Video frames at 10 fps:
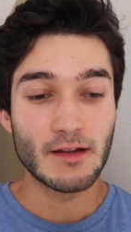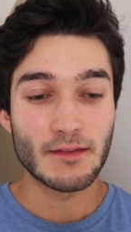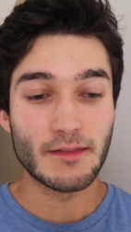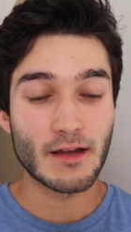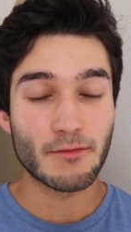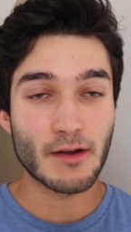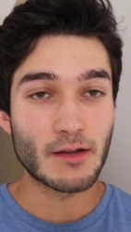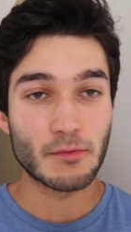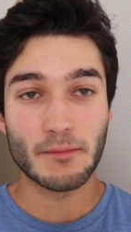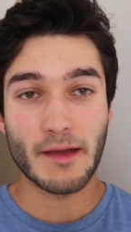the
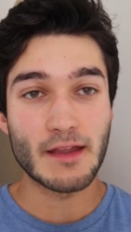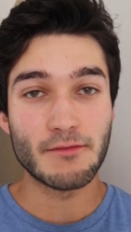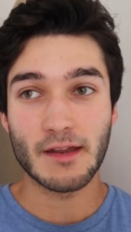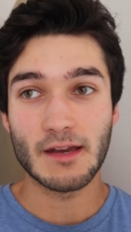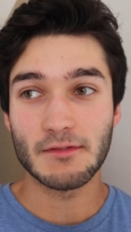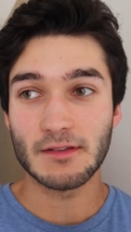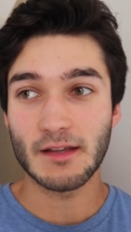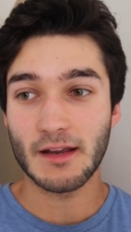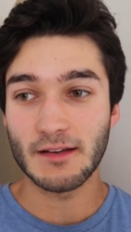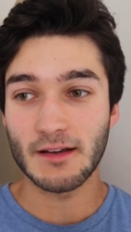Na'vi were behaving and
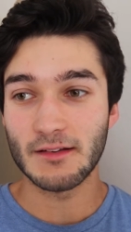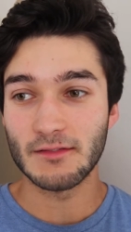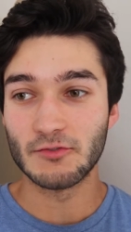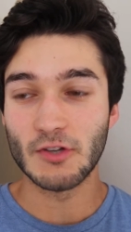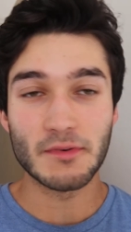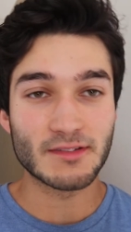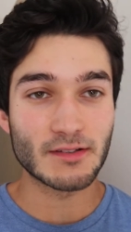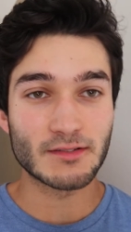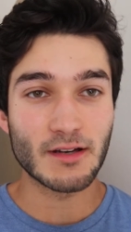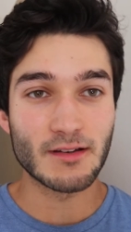everything and that Zoe
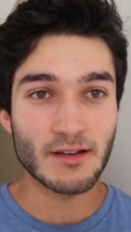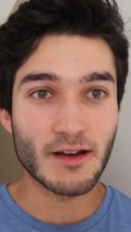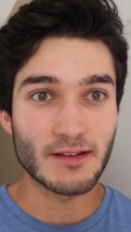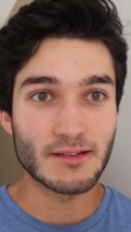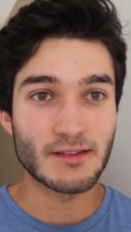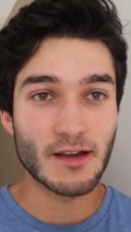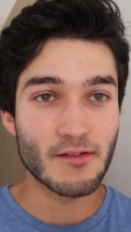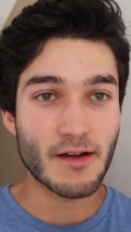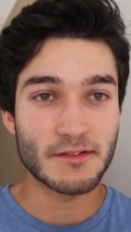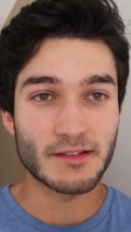Saldana's eyes,
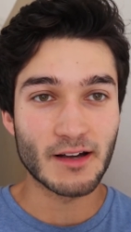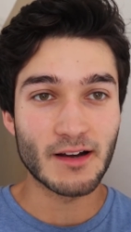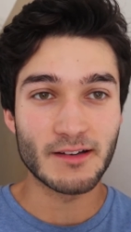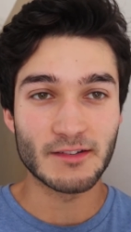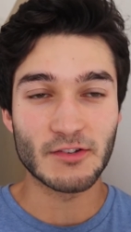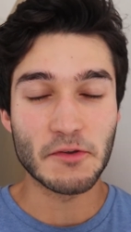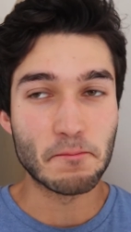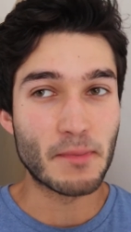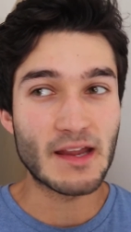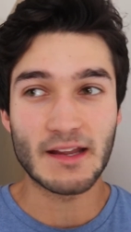her avatar eyes are so
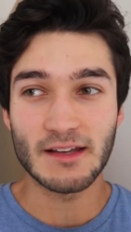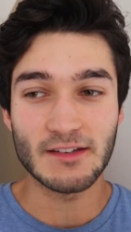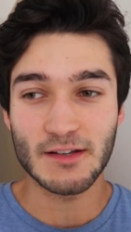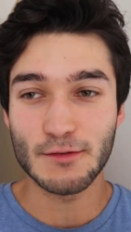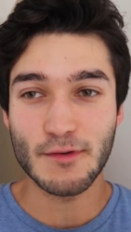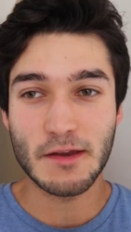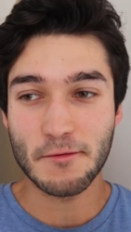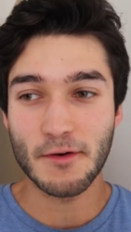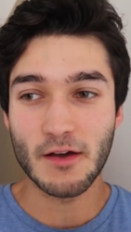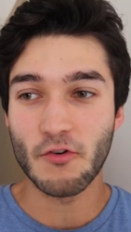big and you can really
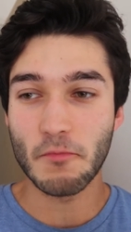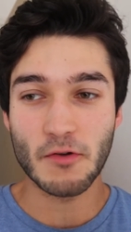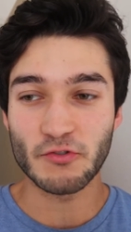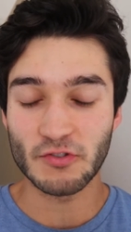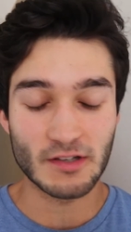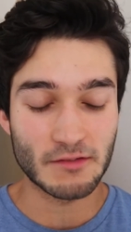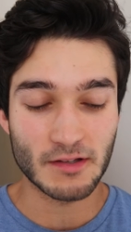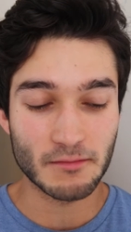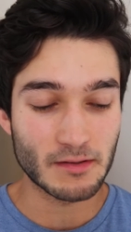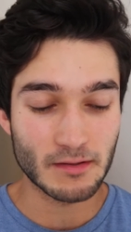feel her emotion and
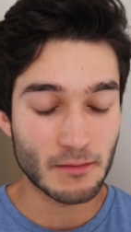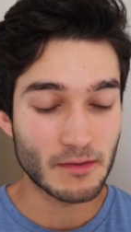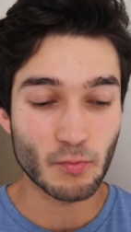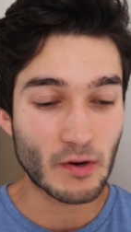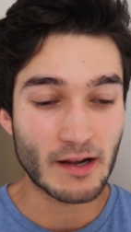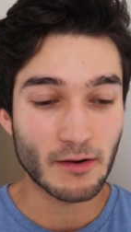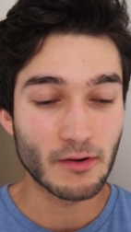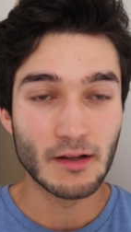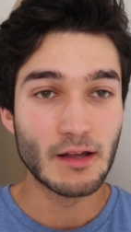everything. I mean, wow.